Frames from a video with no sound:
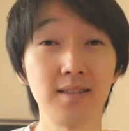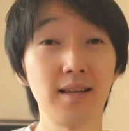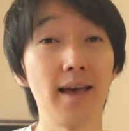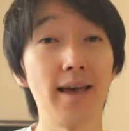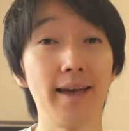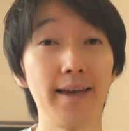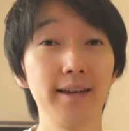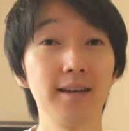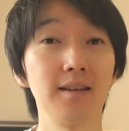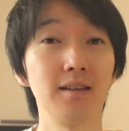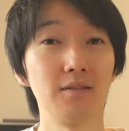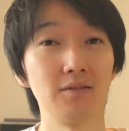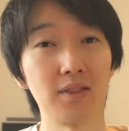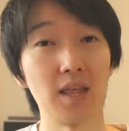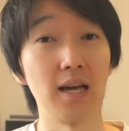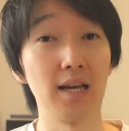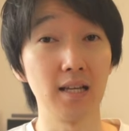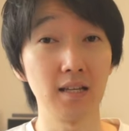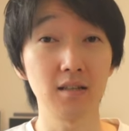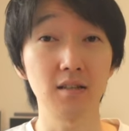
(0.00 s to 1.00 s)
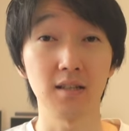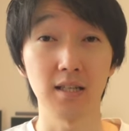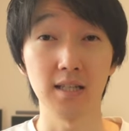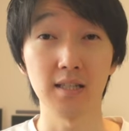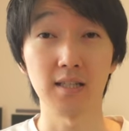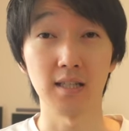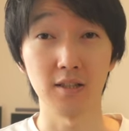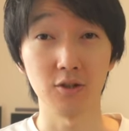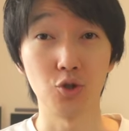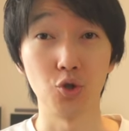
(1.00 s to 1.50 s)
say the
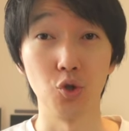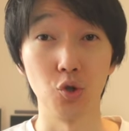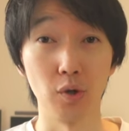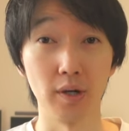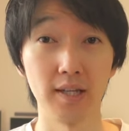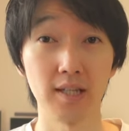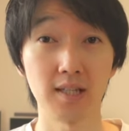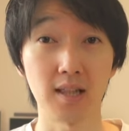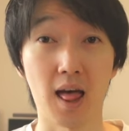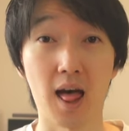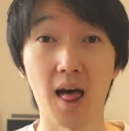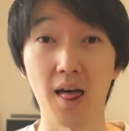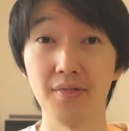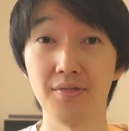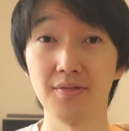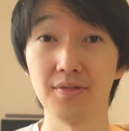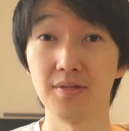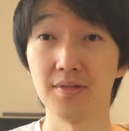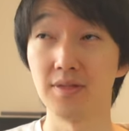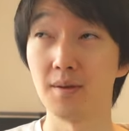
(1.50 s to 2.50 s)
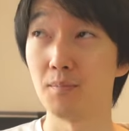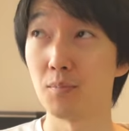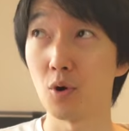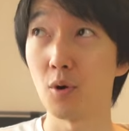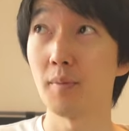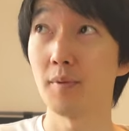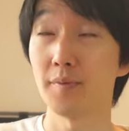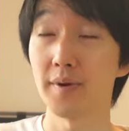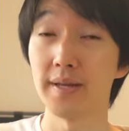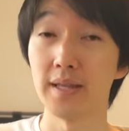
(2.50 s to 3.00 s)
increase in tourists and
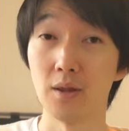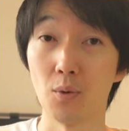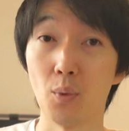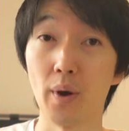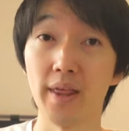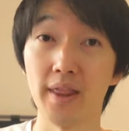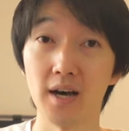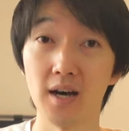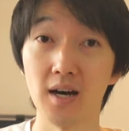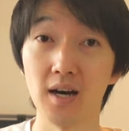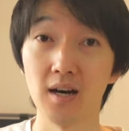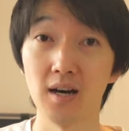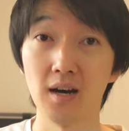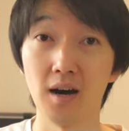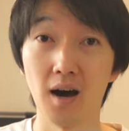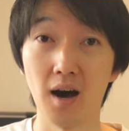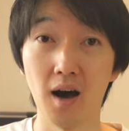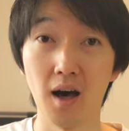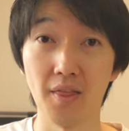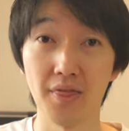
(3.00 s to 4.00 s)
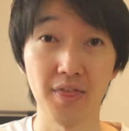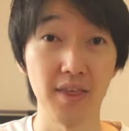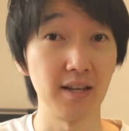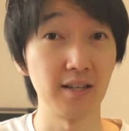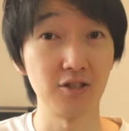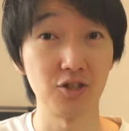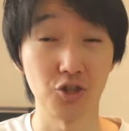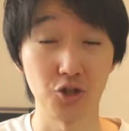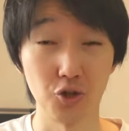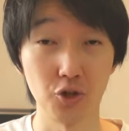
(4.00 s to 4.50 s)
probably the weather are
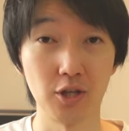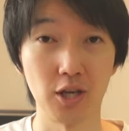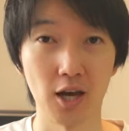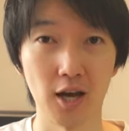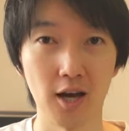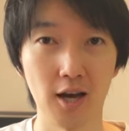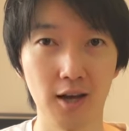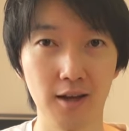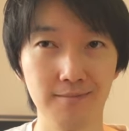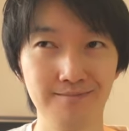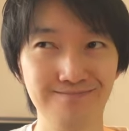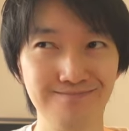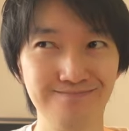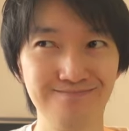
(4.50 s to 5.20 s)
things you can